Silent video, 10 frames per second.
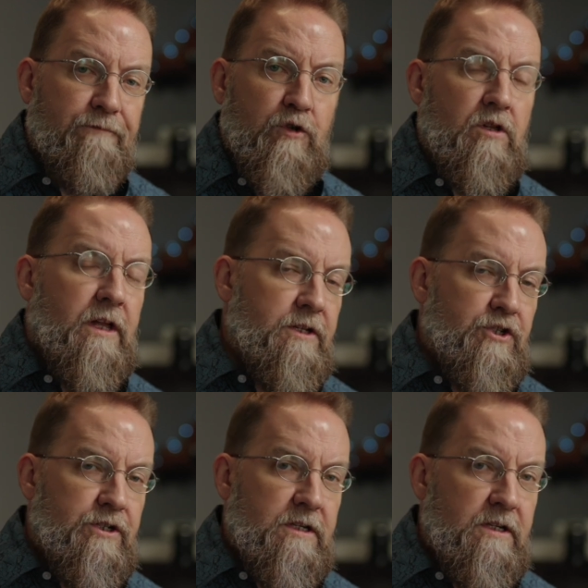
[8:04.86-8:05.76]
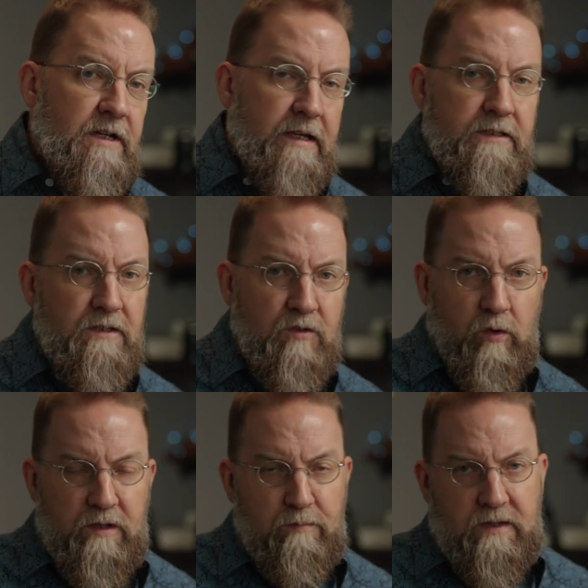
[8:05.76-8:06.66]
Full HD
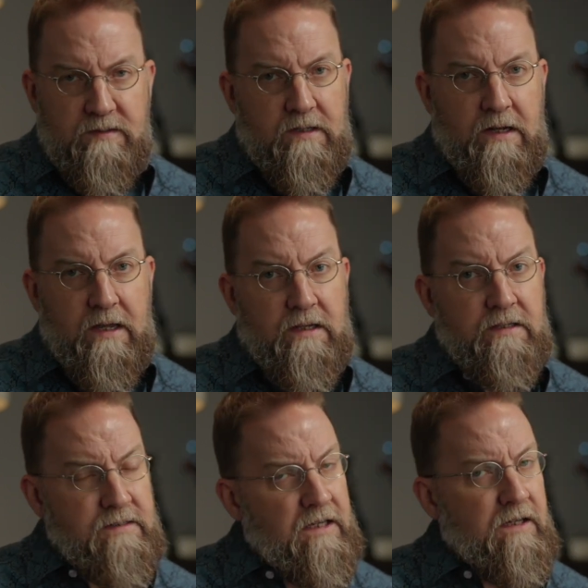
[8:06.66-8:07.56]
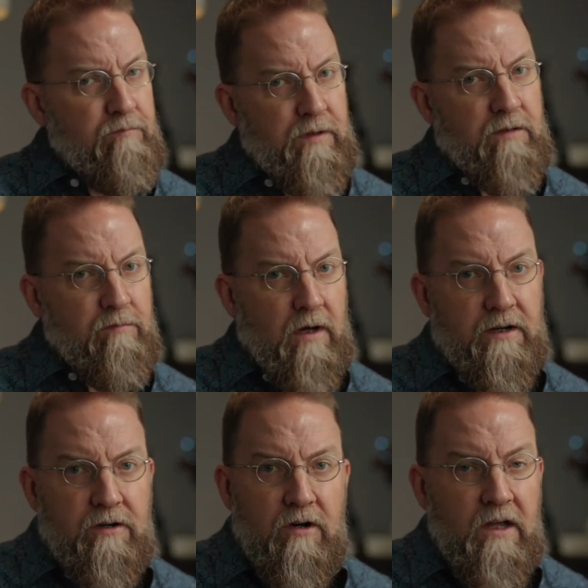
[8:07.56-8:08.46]
1920 by 1080 10-bit
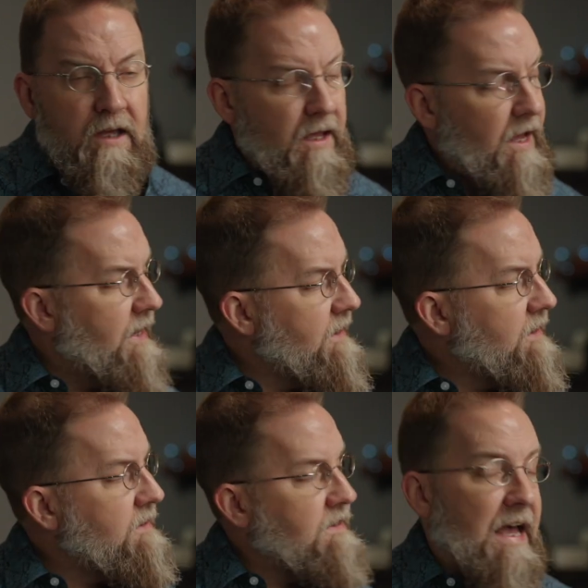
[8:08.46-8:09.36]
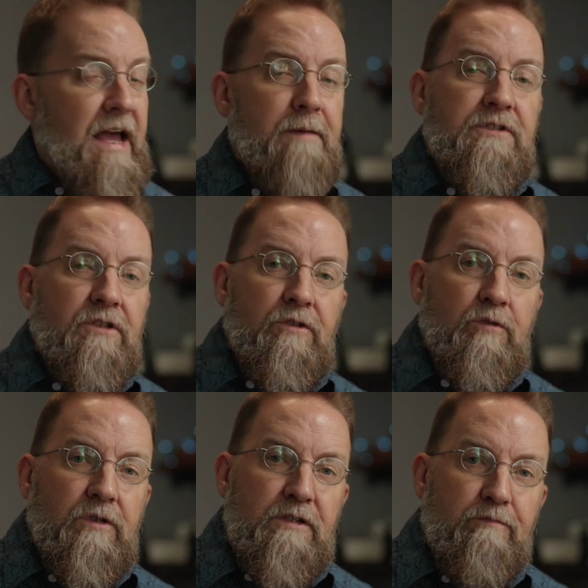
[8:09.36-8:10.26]
monitor, and it is
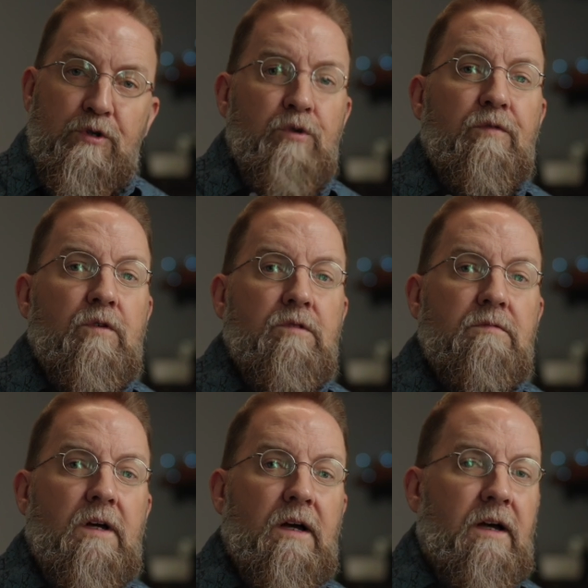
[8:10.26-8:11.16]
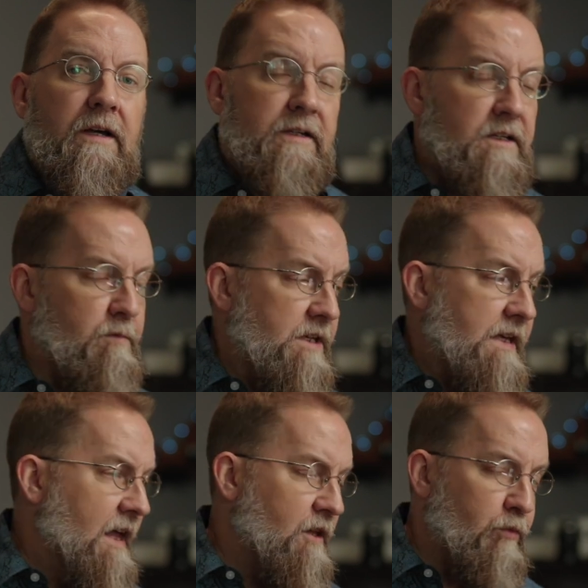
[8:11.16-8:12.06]
absolutely beautiful. It can be
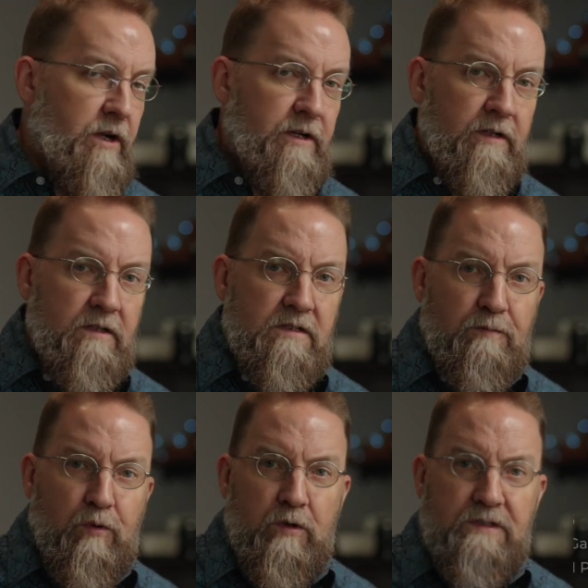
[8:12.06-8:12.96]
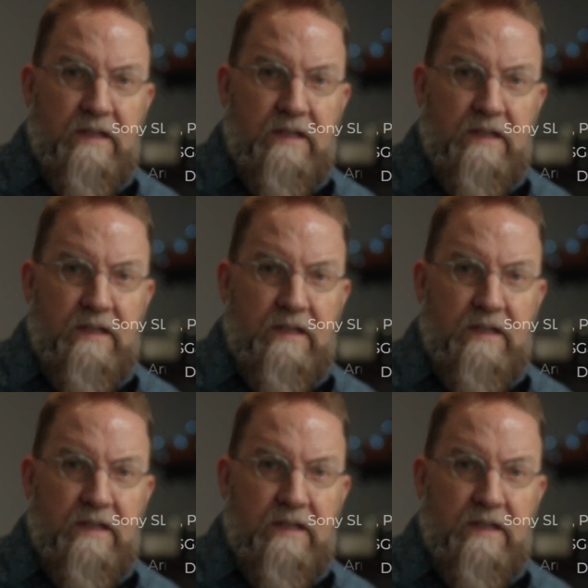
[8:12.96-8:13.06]
calibrated, it supports